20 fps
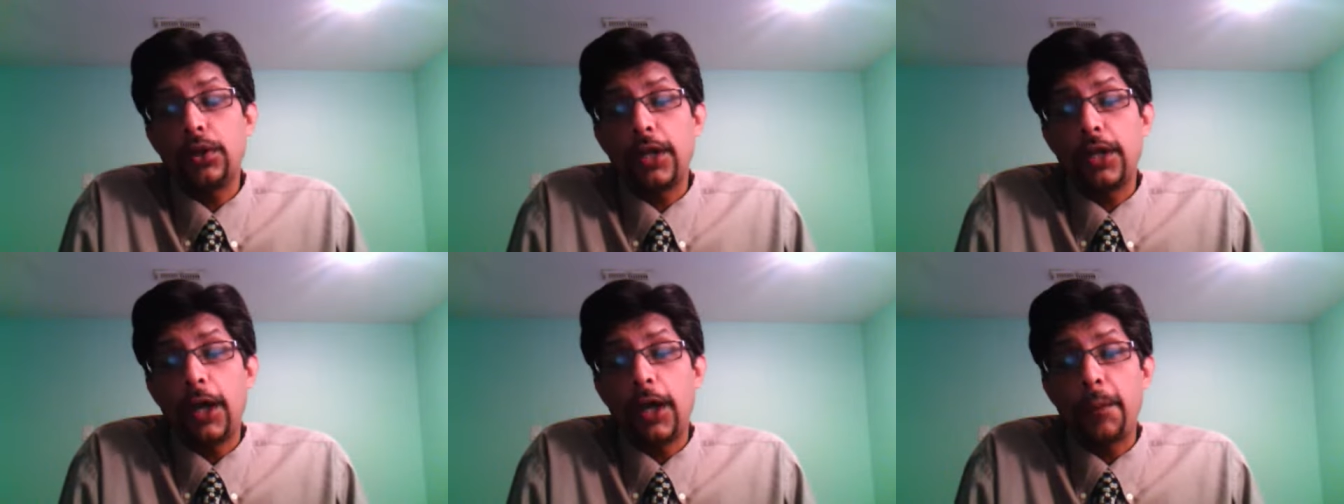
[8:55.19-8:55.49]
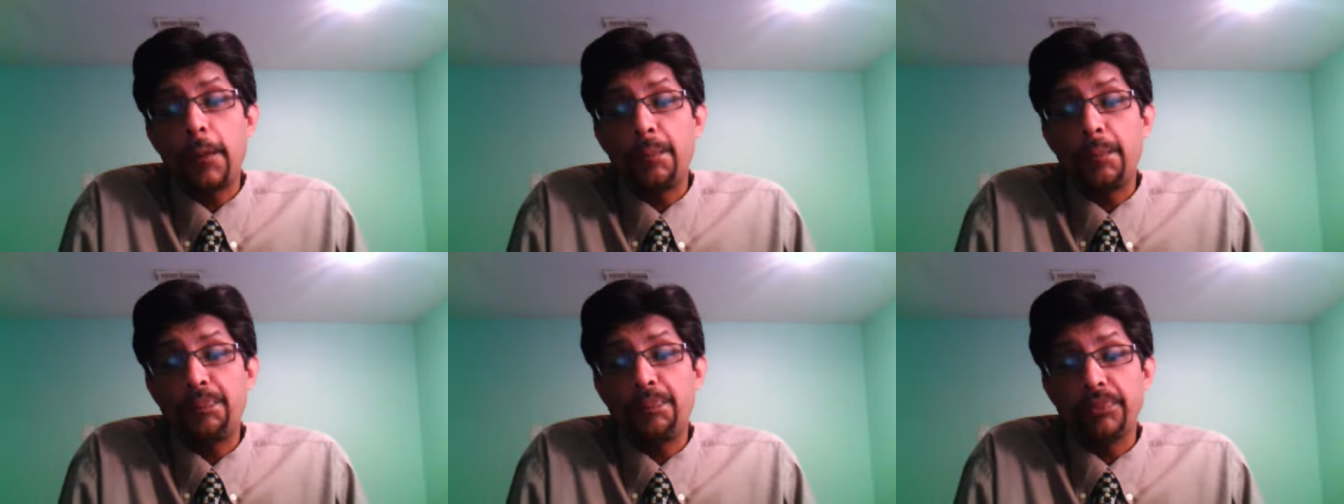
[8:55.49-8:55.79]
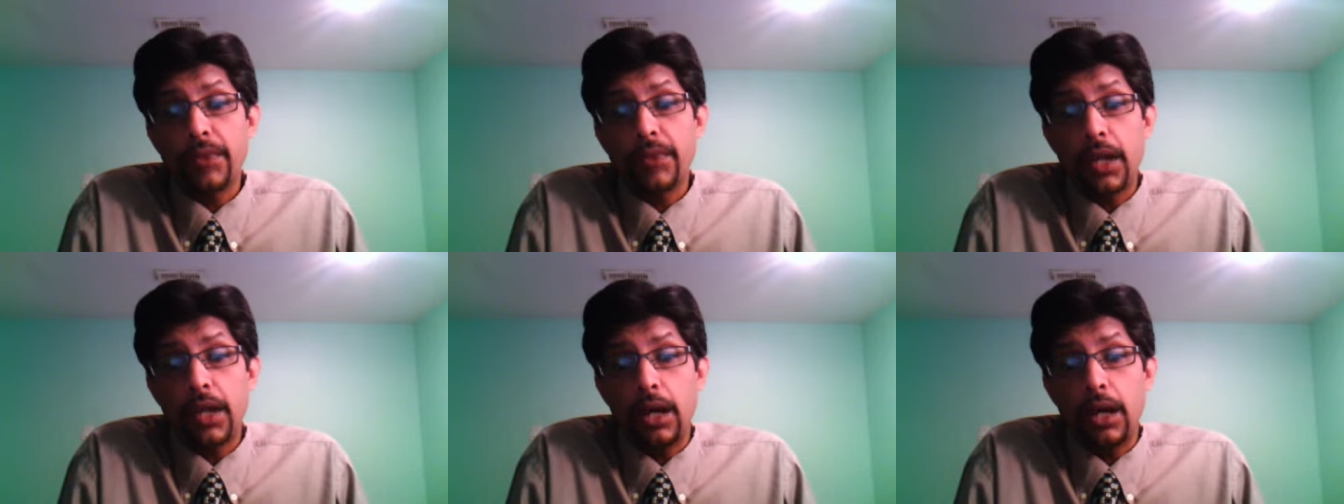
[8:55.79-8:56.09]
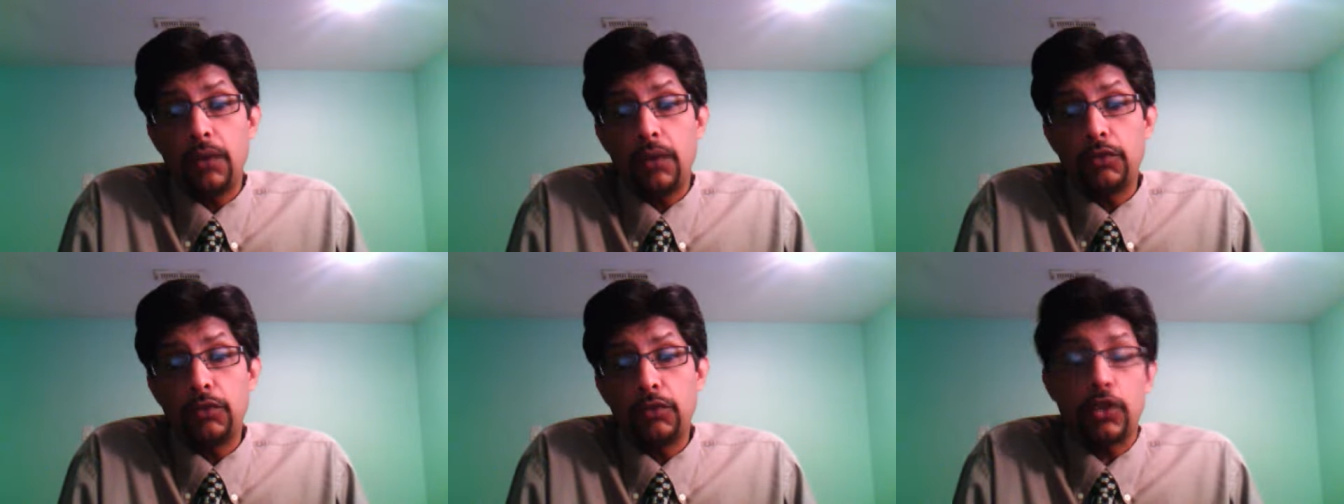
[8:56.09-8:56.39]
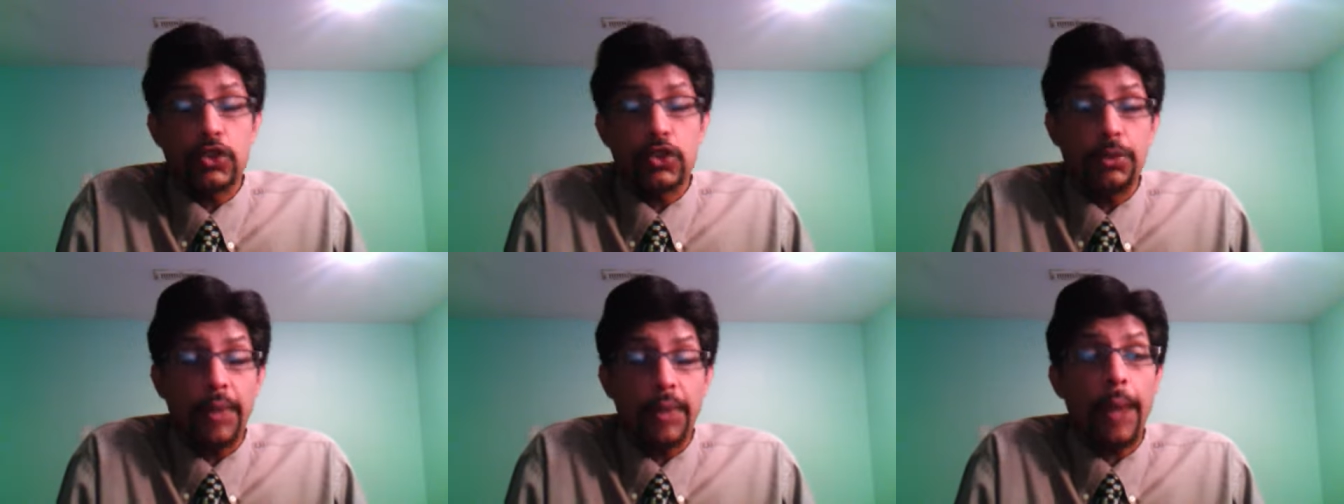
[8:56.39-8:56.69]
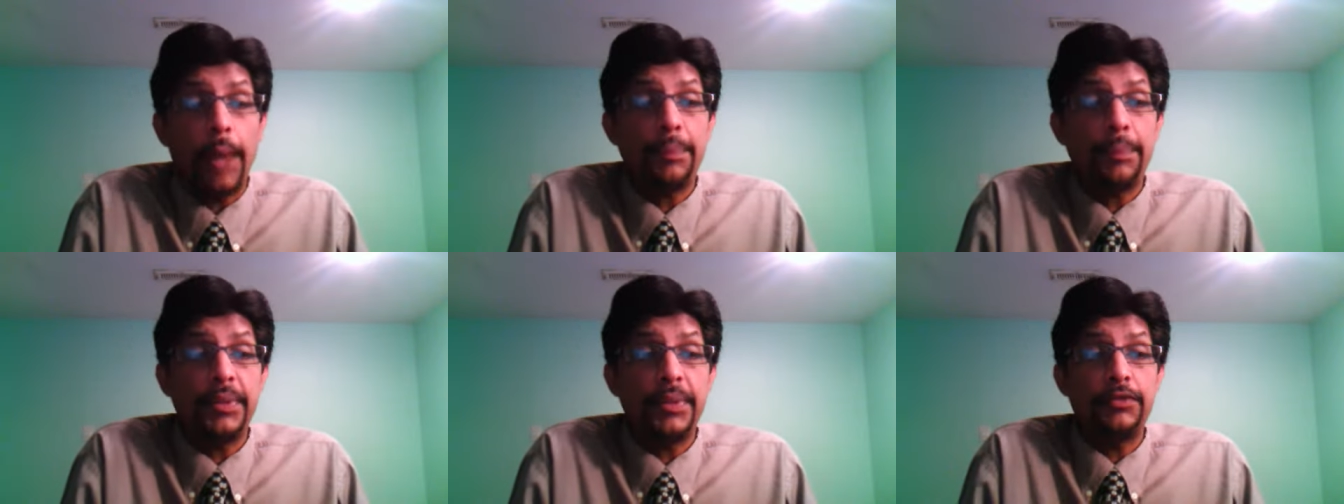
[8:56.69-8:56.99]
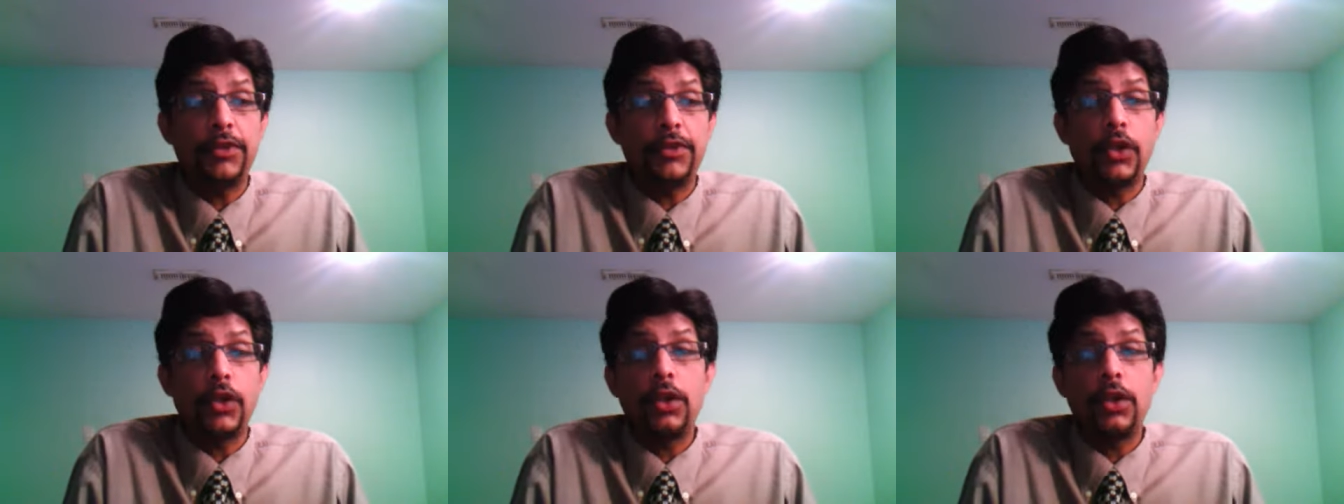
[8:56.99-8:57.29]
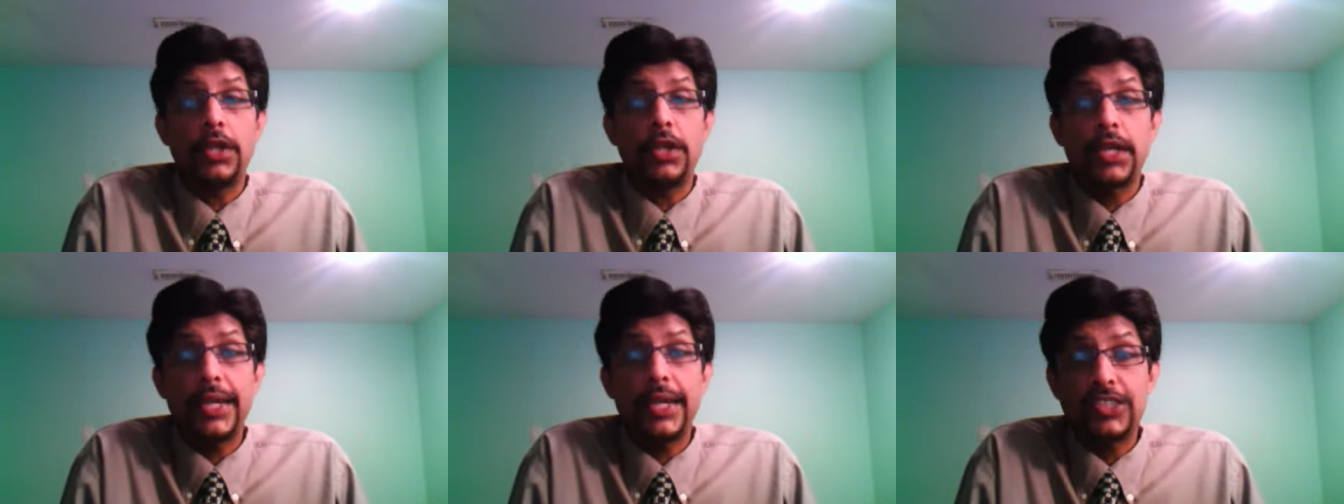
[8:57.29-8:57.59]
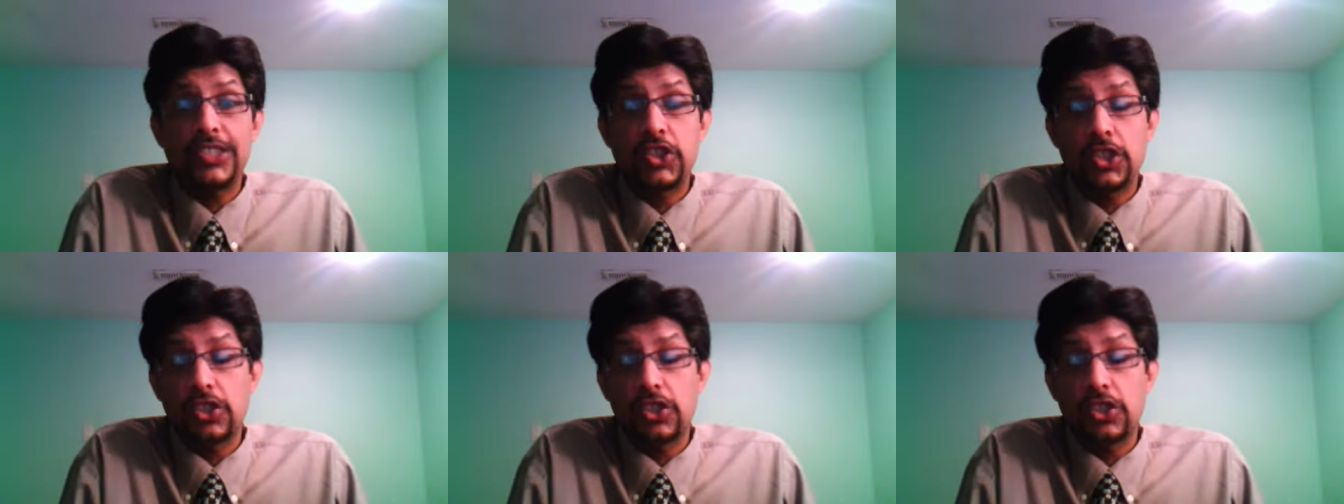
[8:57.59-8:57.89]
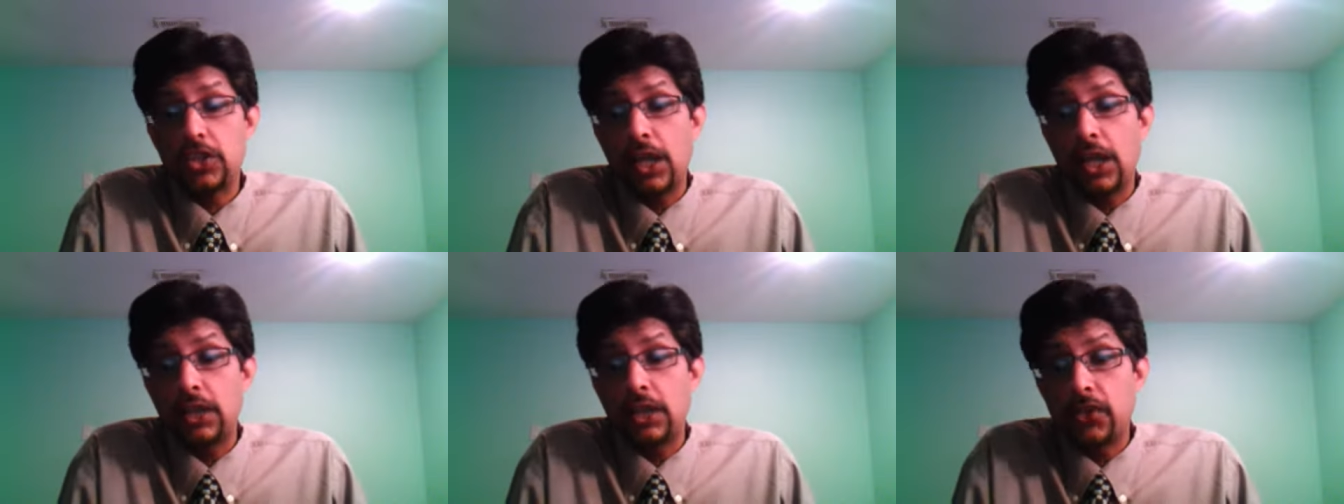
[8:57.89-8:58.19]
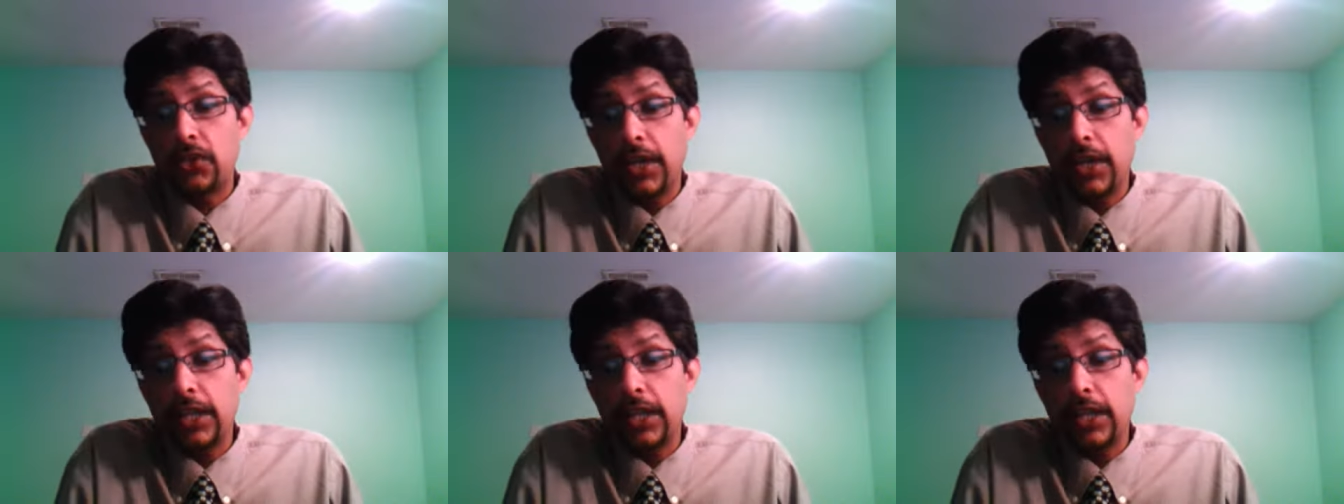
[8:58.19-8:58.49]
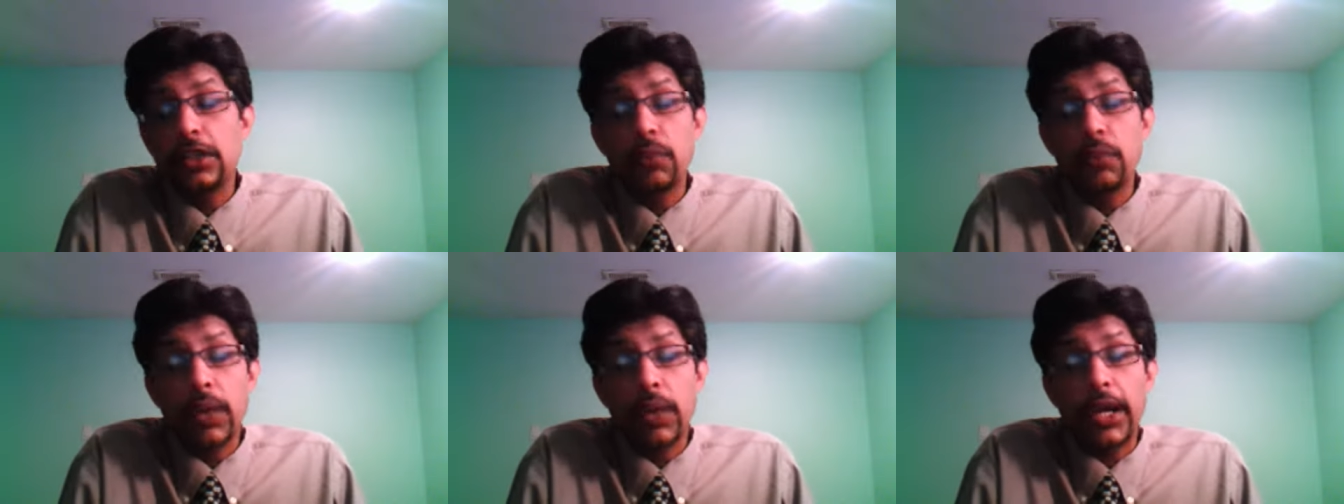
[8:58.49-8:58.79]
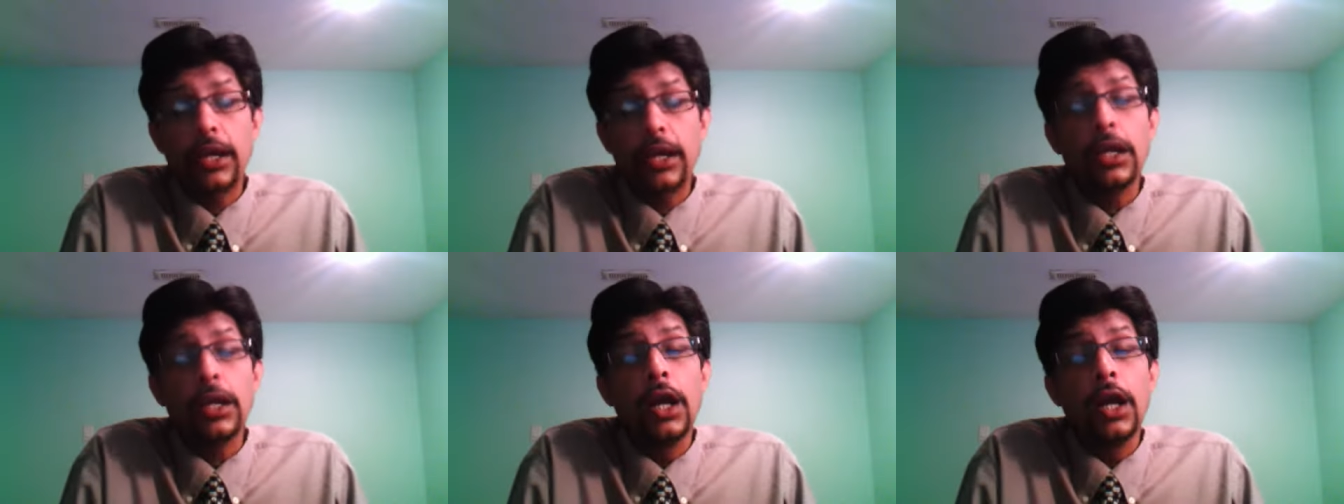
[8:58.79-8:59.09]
Um, uh, would also be happy if at all he gets his uh, 300th wicket.